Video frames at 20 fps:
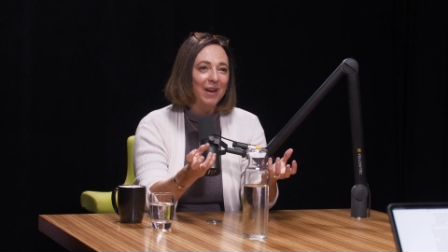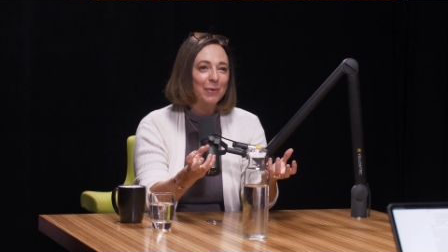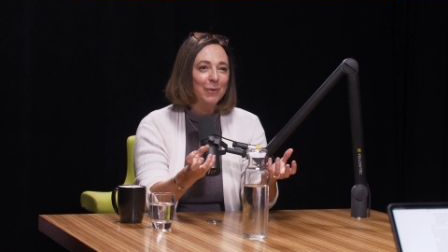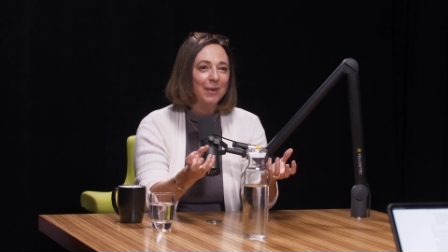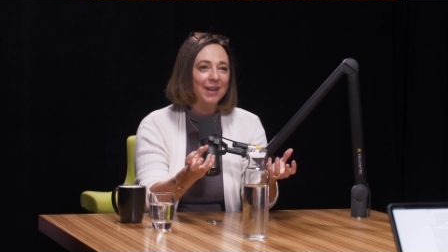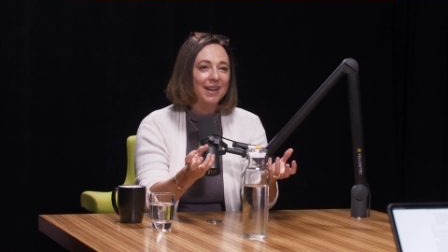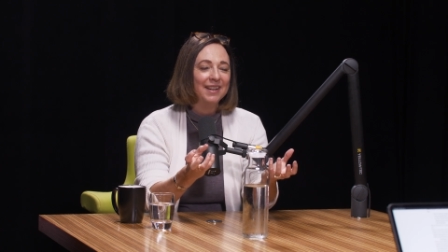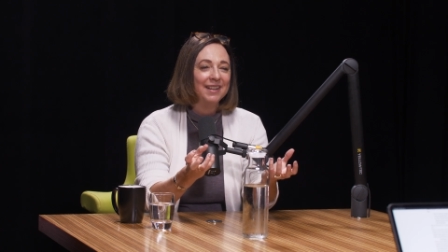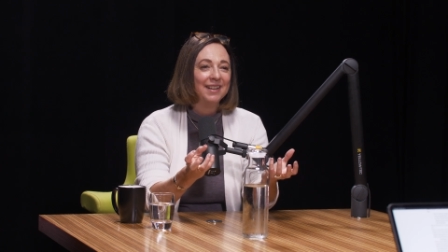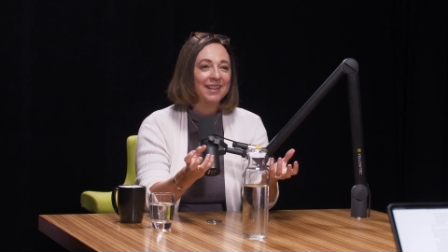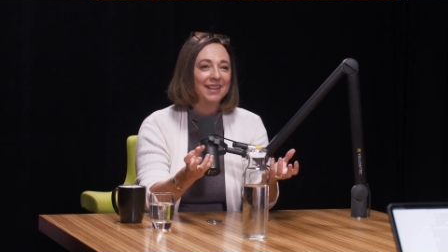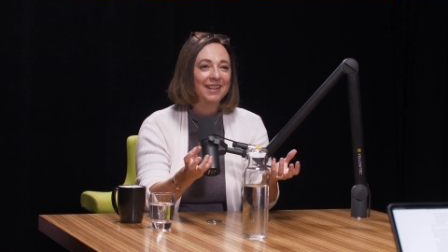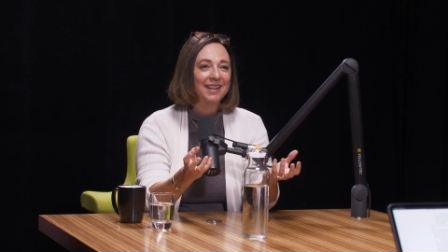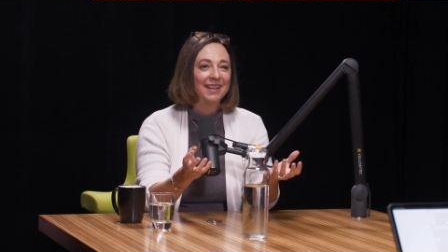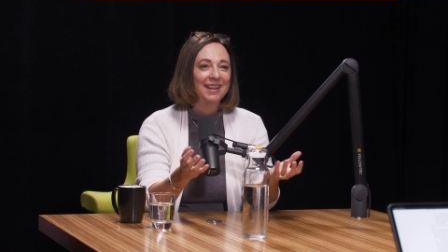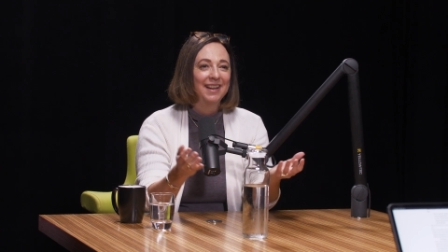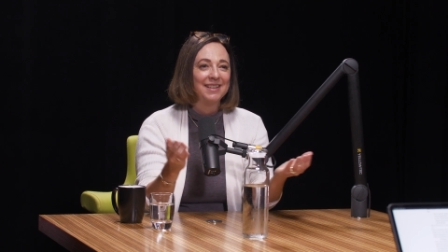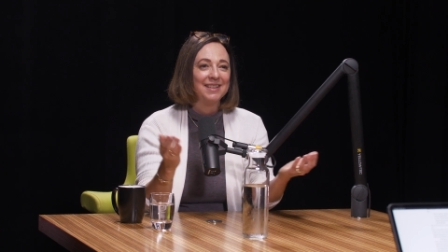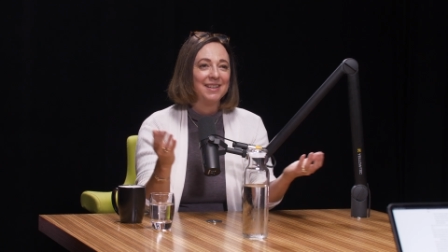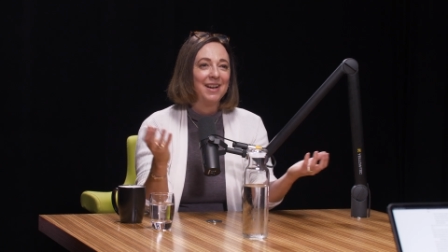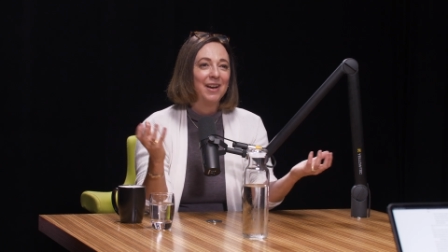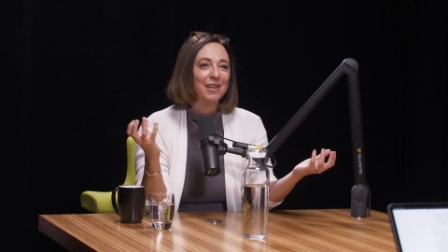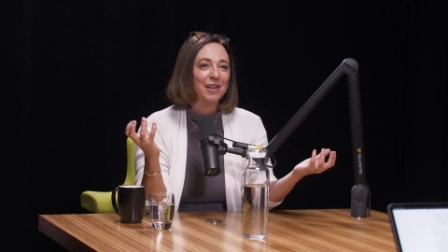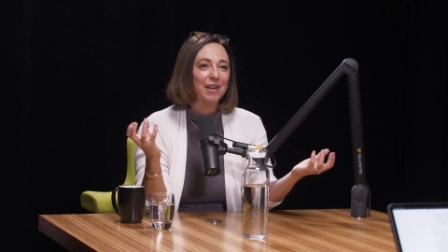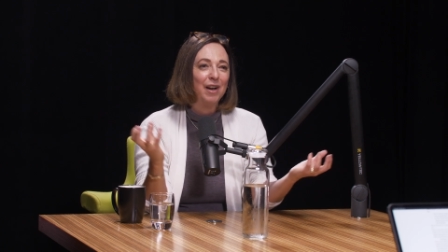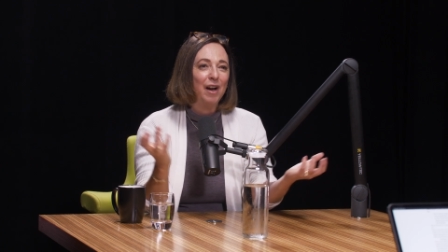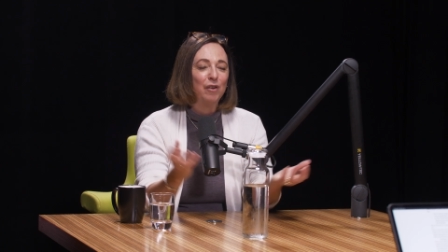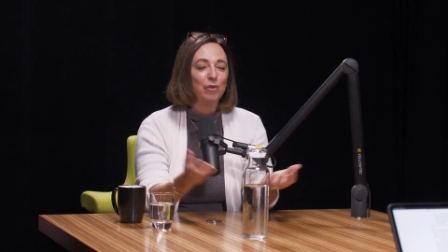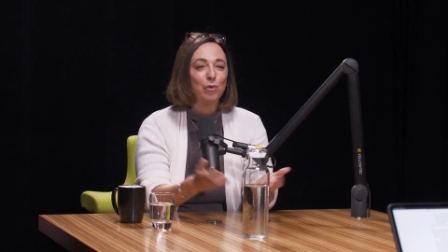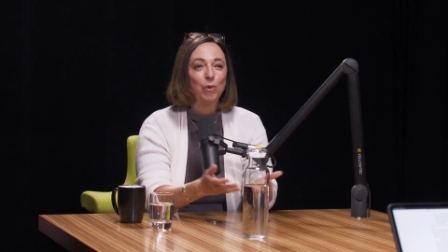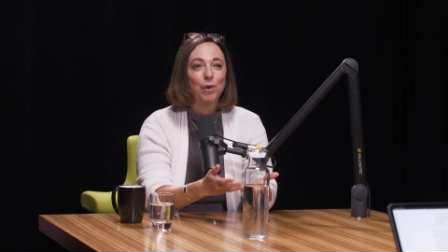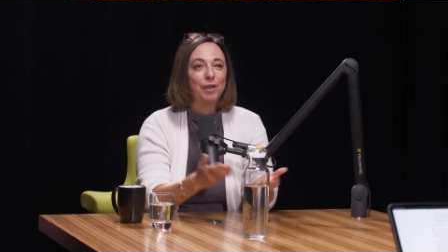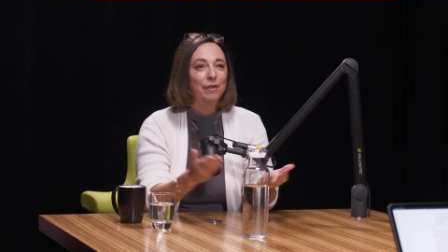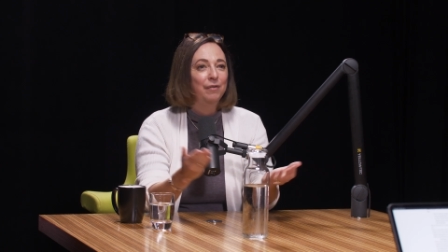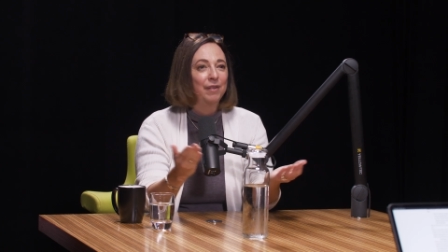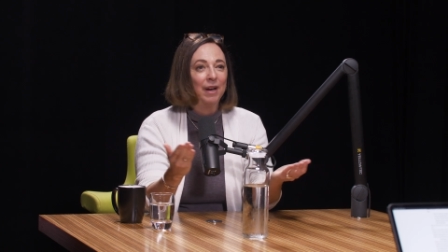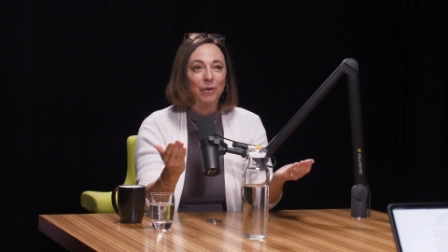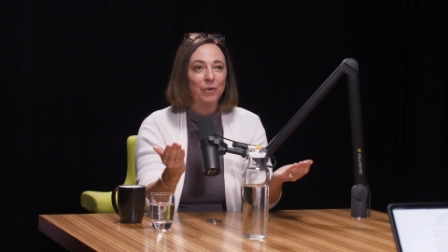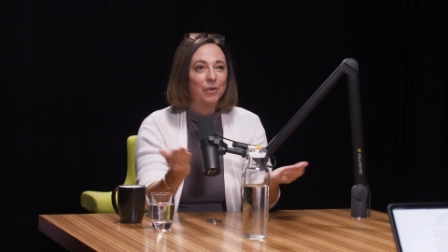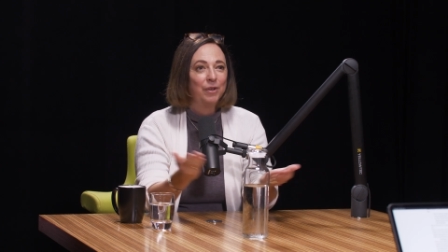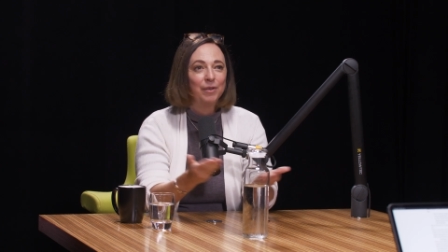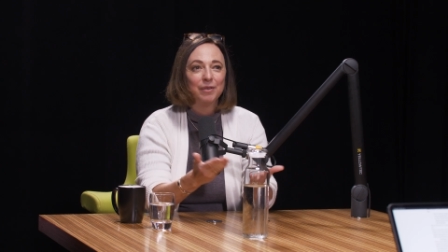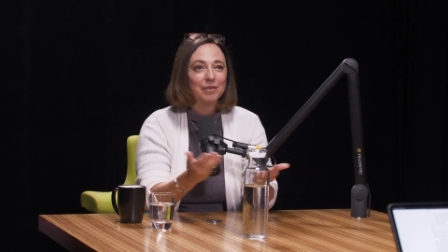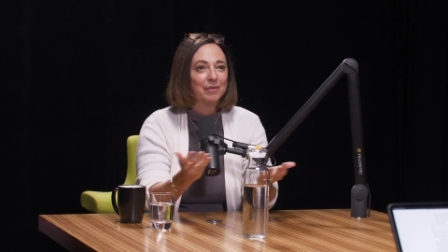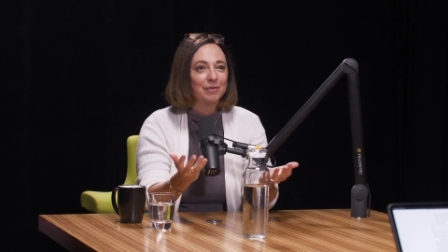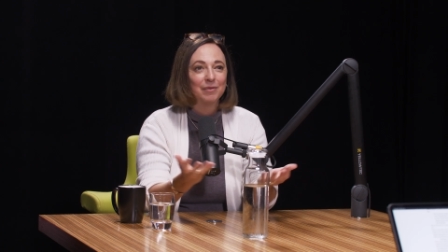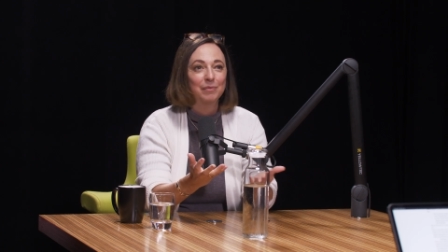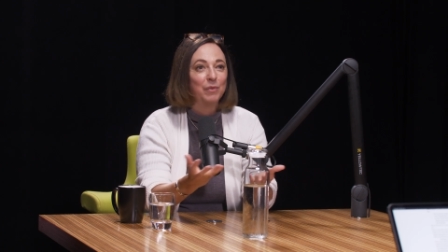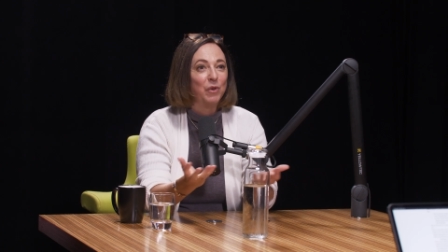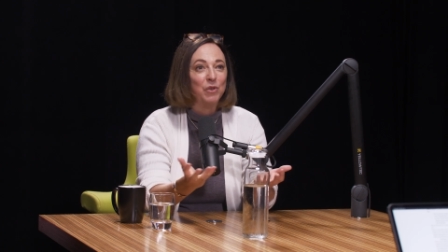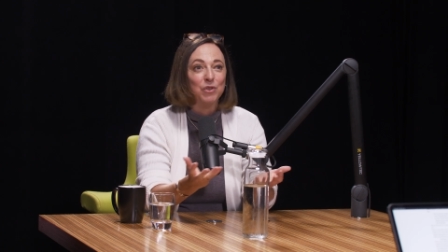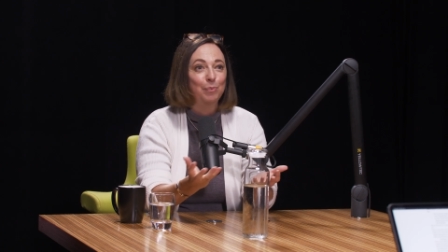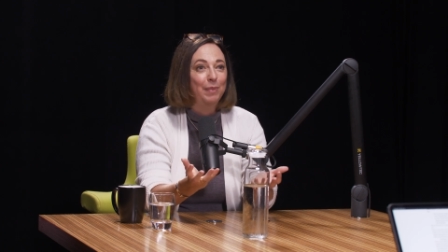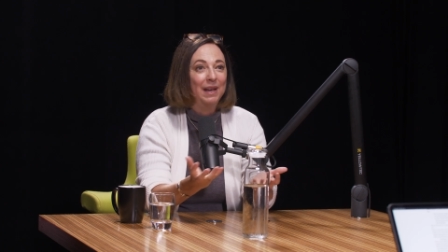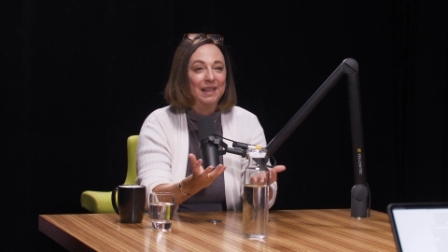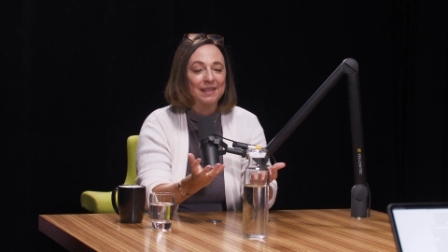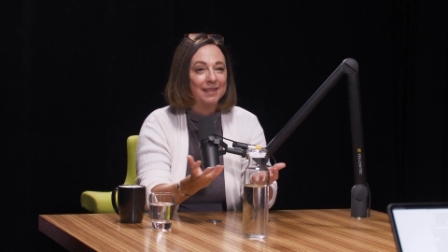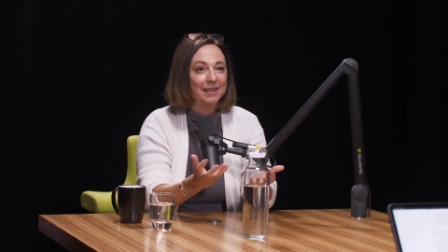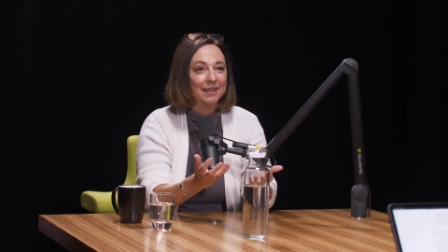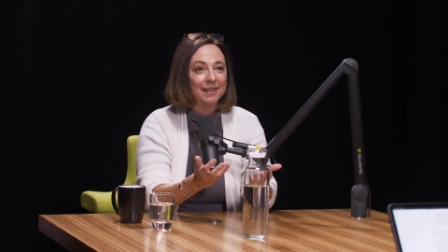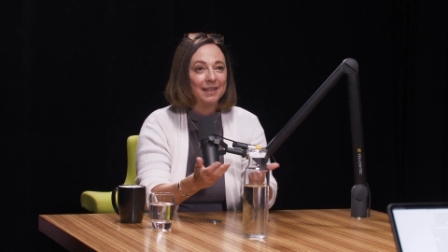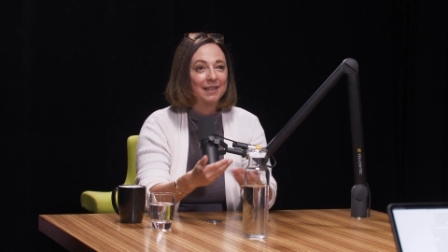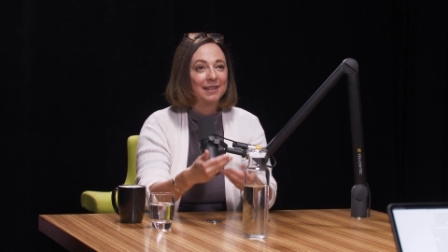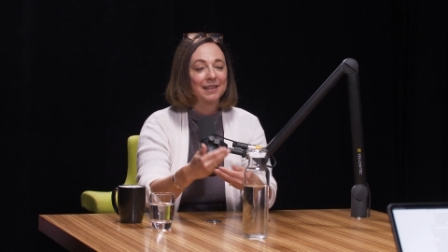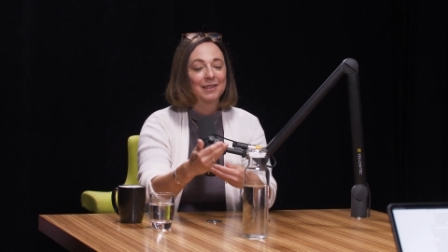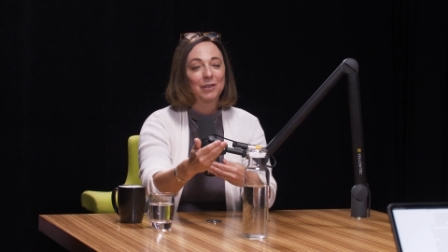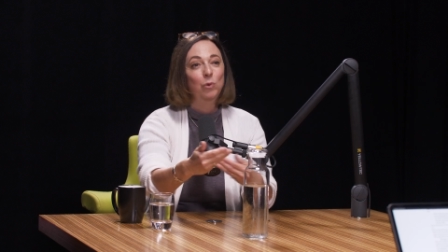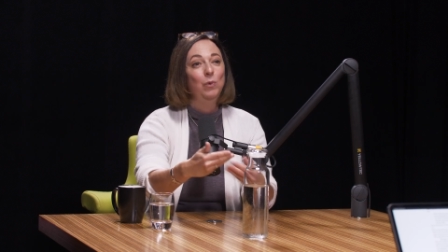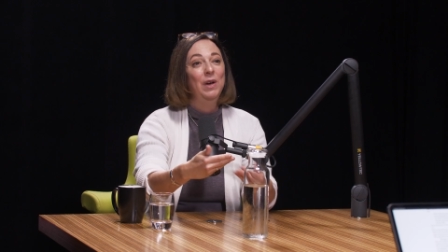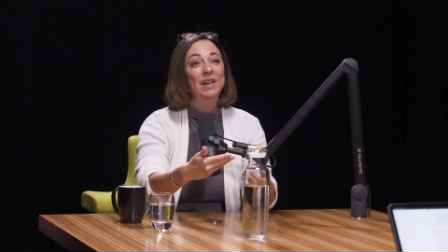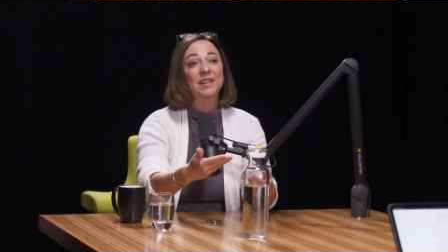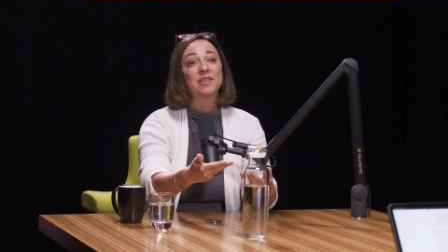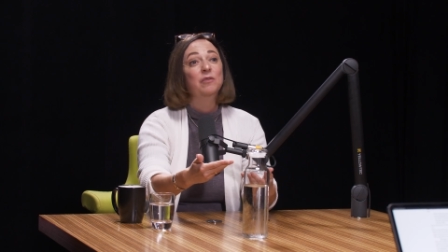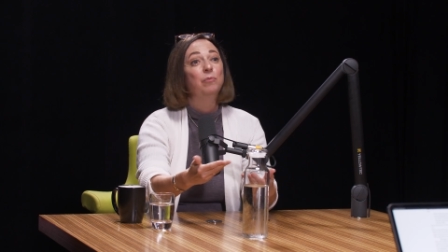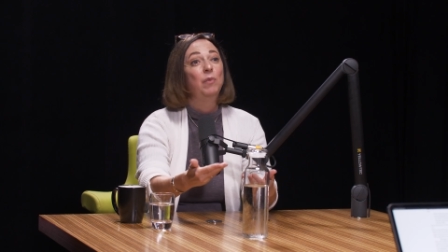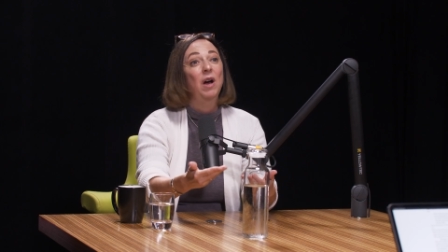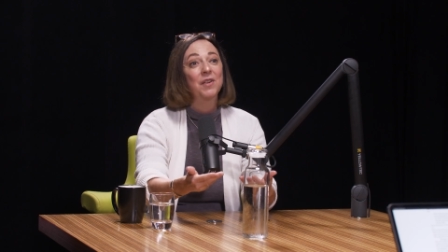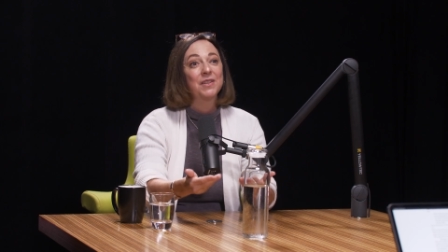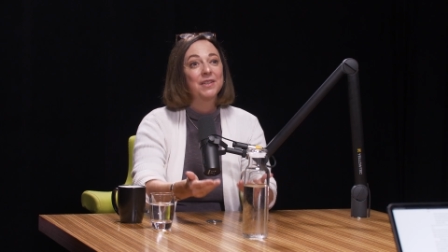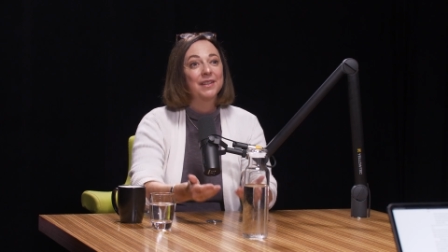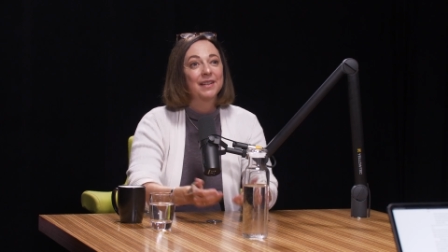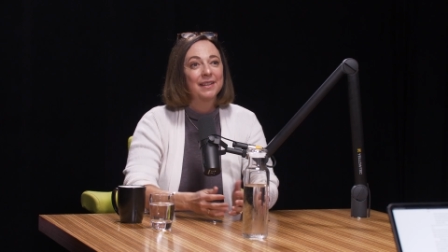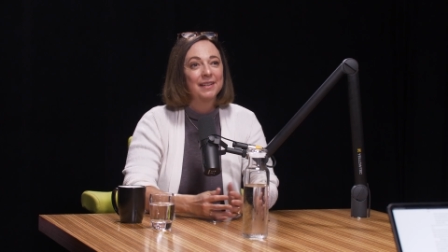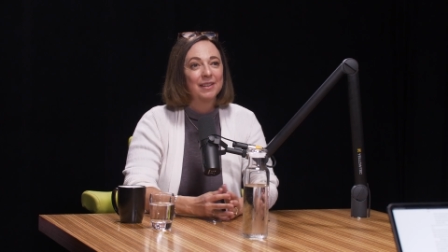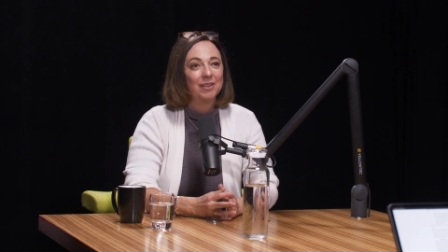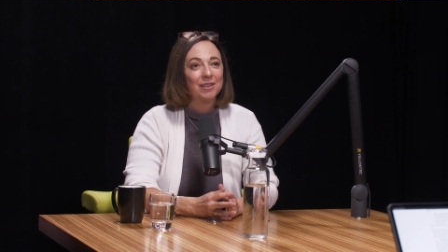that way is cutting off one of our most basic ways of bonding.